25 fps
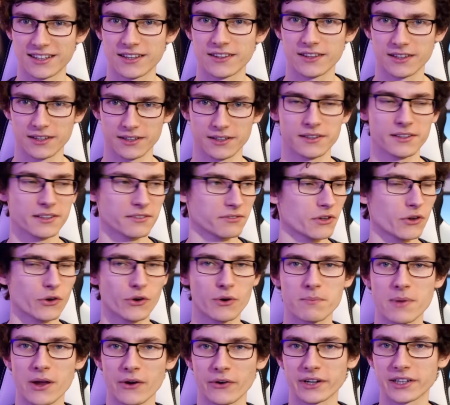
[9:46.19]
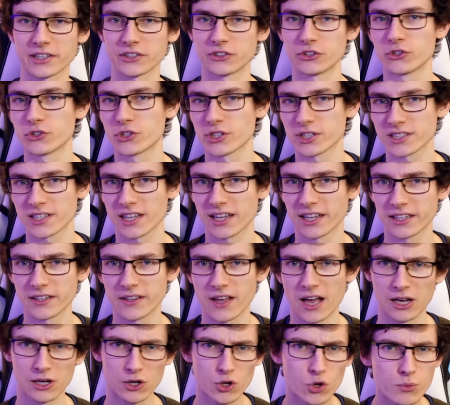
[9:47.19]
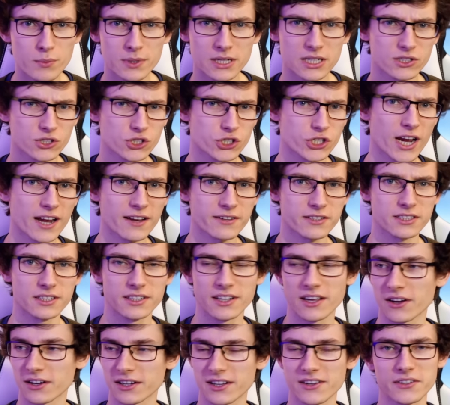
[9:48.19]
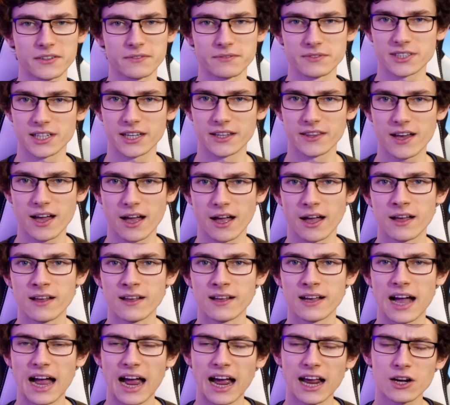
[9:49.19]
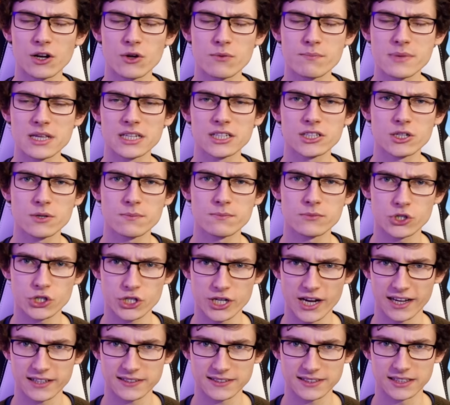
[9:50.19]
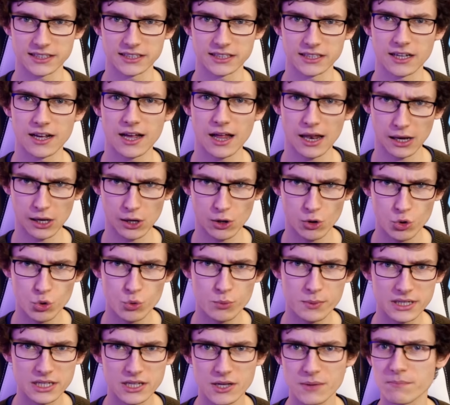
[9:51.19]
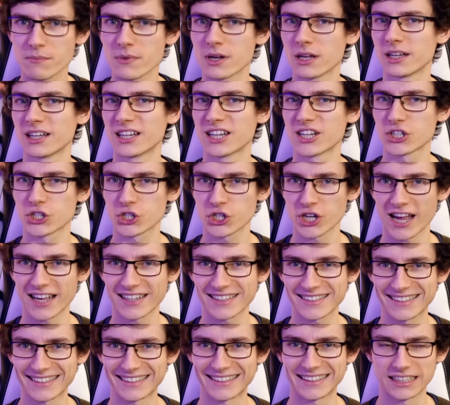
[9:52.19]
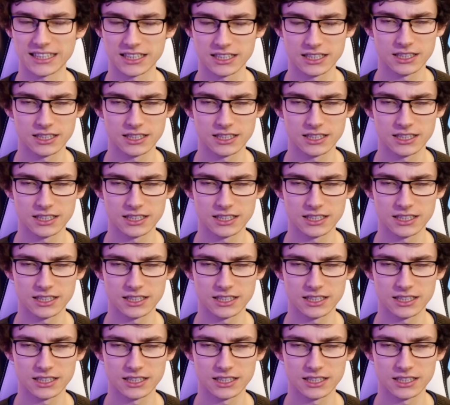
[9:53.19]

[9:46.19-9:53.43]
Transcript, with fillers: Uh, if you're American, you just say aluminum chassis. No, I can't even say that. Aluminium chassis. Aluminum chassis.